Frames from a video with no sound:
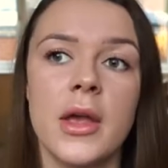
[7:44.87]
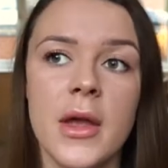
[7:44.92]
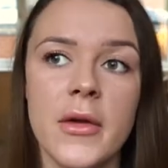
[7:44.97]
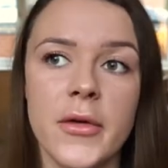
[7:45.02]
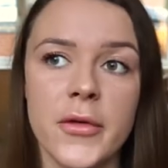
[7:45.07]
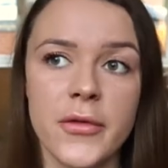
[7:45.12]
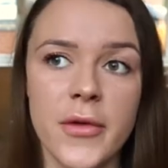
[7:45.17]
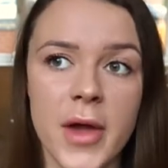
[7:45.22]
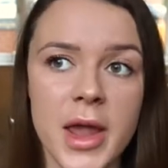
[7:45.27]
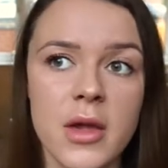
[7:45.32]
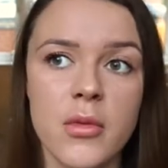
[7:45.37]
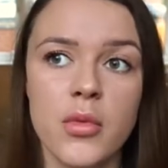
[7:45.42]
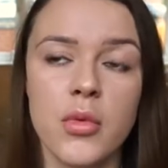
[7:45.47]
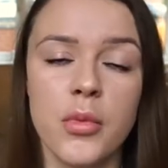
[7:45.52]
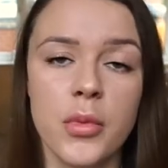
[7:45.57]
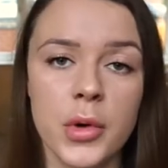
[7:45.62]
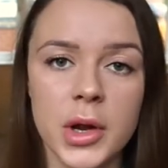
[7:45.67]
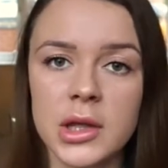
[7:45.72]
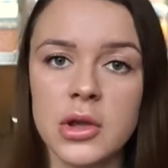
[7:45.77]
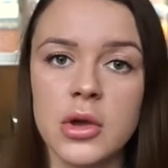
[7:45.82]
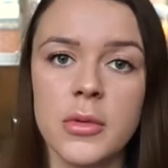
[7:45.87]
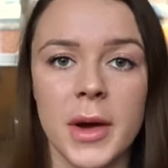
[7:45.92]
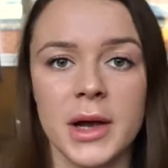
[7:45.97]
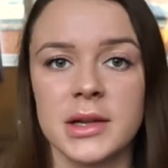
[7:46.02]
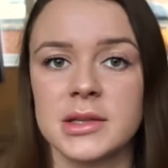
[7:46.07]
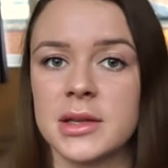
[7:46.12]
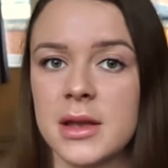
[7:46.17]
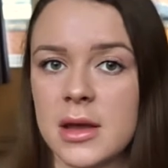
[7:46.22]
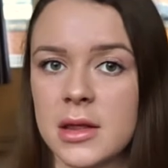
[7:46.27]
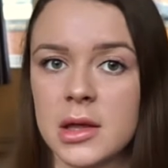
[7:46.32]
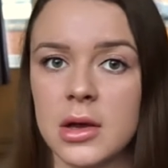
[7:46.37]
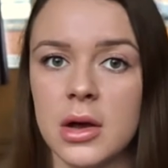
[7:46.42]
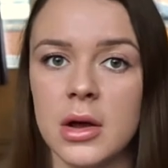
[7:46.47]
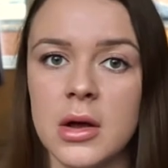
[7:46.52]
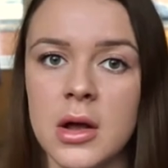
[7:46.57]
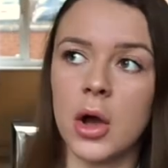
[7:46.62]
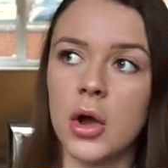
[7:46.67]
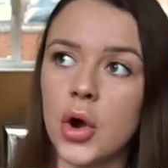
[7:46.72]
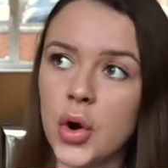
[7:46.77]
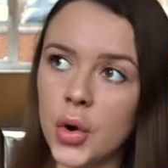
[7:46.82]
If fate will bring you back
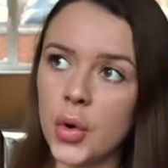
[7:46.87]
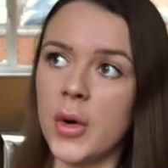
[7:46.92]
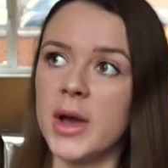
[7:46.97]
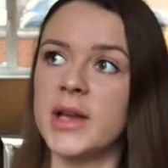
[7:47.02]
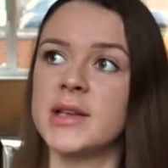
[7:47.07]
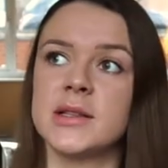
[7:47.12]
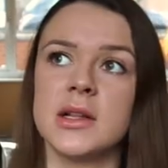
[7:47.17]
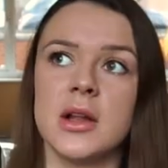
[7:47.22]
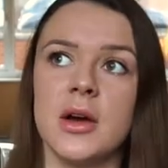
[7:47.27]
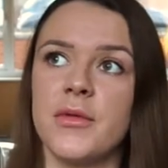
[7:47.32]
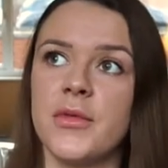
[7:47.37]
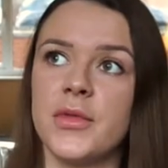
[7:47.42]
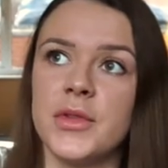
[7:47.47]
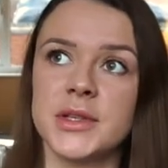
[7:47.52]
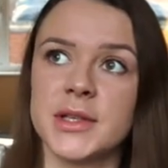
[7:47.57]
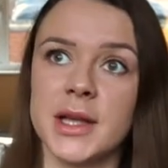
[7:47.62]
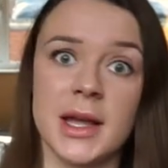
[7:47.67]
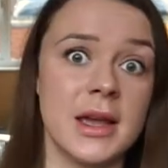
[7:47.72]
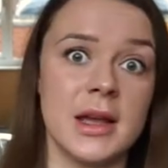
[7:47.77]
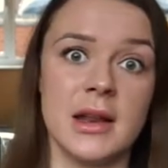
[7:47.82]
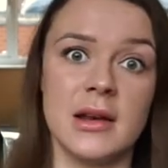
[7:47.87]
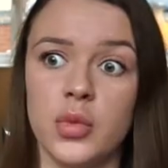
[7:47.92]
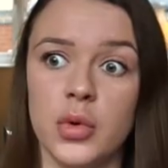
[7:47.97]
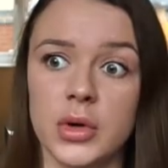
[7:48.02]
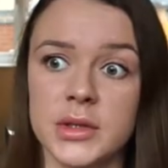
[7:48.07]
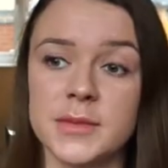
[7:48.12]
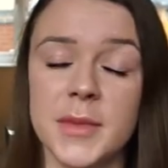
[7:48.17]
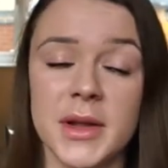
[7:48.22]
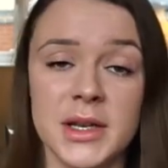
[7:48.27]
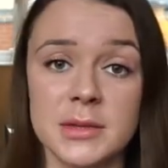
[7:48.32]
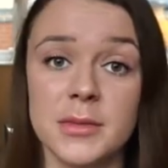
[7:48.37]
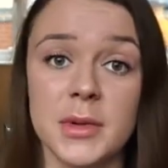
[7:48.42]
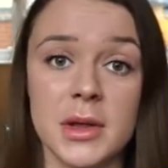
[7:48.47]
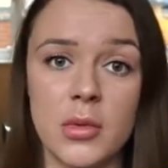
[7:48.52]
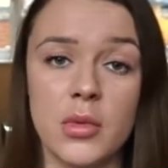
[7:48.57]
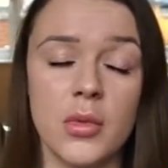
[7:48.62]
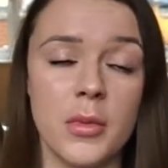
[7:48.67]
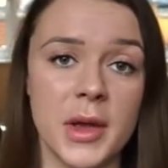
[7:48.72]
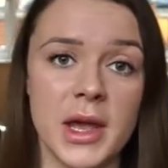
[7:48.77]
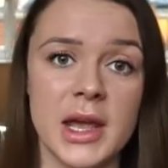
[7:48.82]
together. I always love the saying, what's meant to be
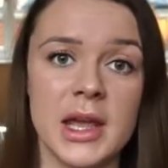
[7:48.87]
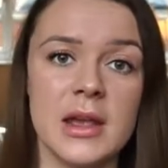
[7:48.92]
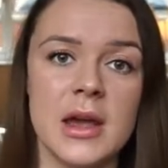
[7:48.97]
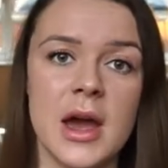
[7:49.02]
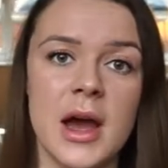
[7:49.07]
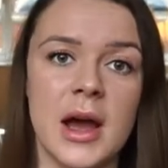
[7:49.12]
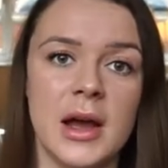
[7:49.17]
will be.